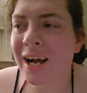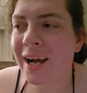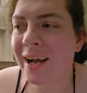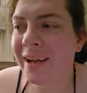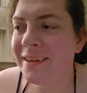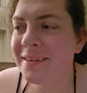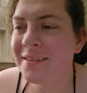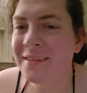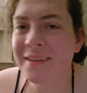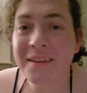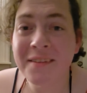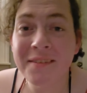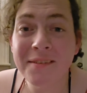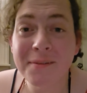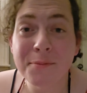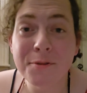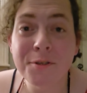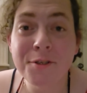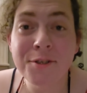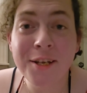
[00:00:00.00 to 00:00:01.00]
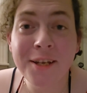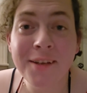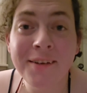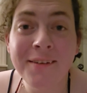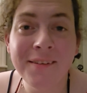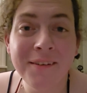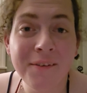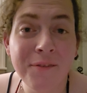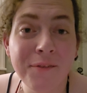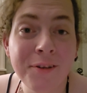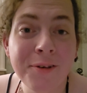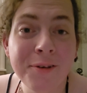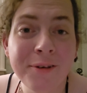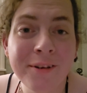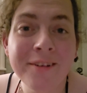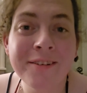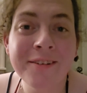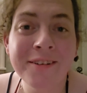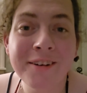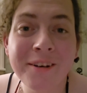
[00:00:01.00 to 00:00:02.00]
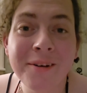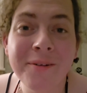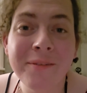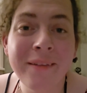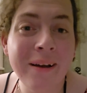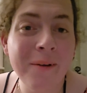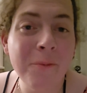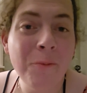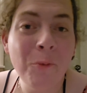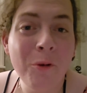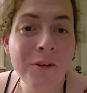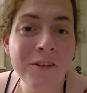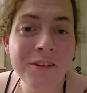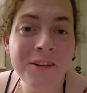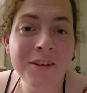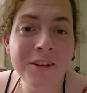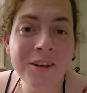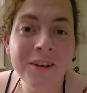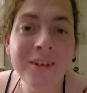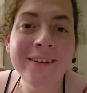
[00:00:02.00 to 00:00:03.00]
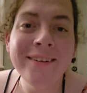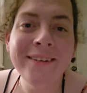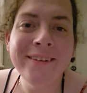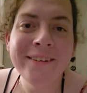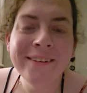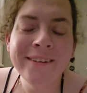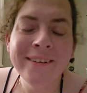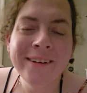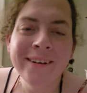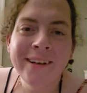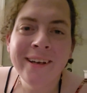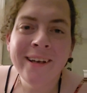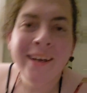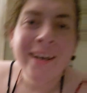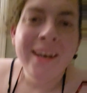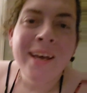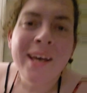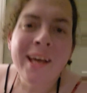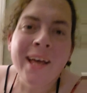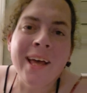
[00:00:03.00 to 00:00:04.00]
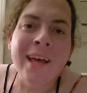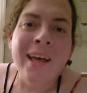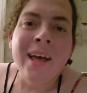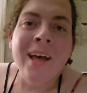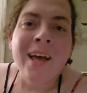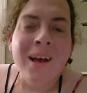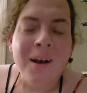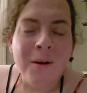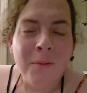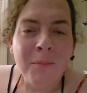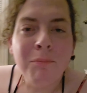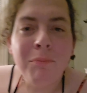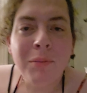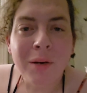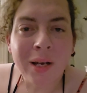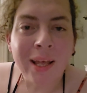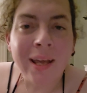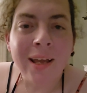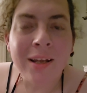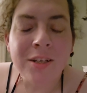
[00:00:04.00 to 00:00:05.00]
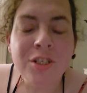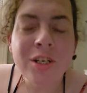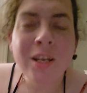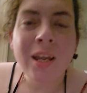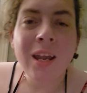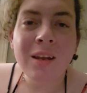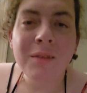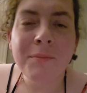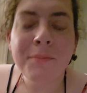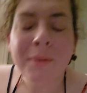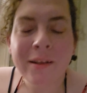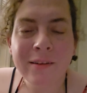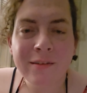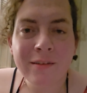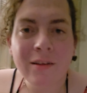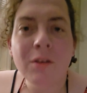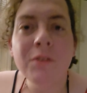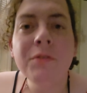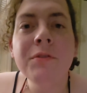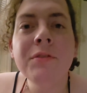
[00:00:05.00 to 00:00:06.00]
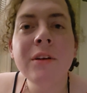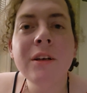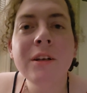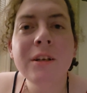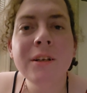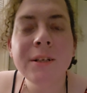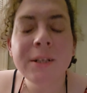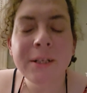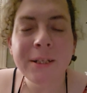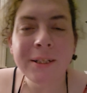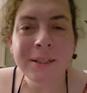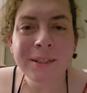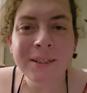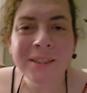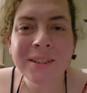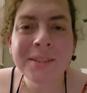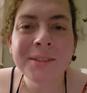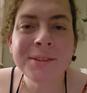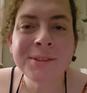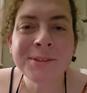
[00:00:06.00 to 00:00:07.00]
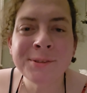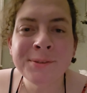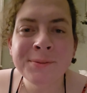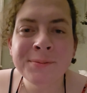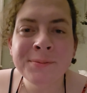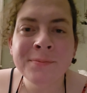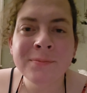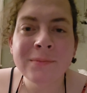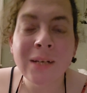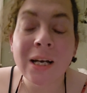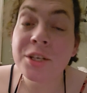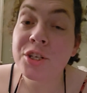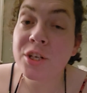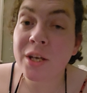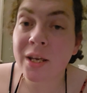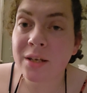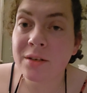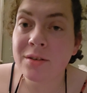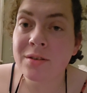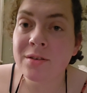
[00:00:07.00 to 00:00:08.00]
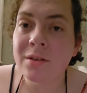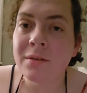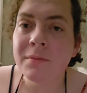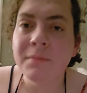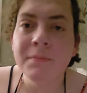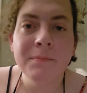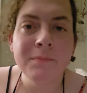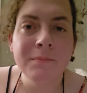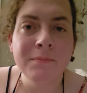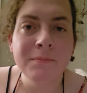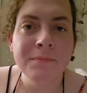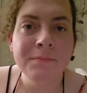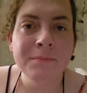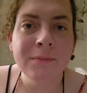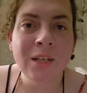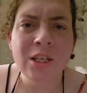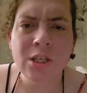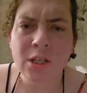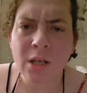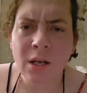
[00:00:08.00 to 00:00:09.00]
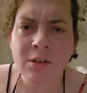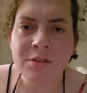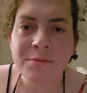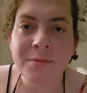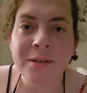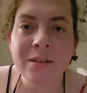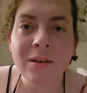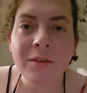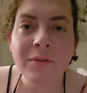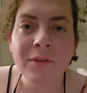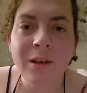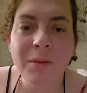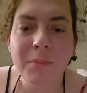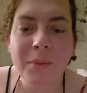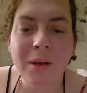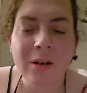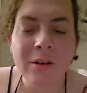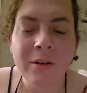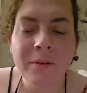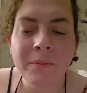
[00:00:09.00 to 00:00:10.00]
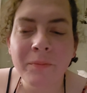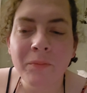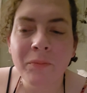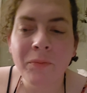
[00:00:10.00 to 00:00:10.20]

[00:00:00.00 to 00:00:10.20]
I said some shit a few years ago that wasn't good. But I educated myself. I changed. I challenged myself to get better.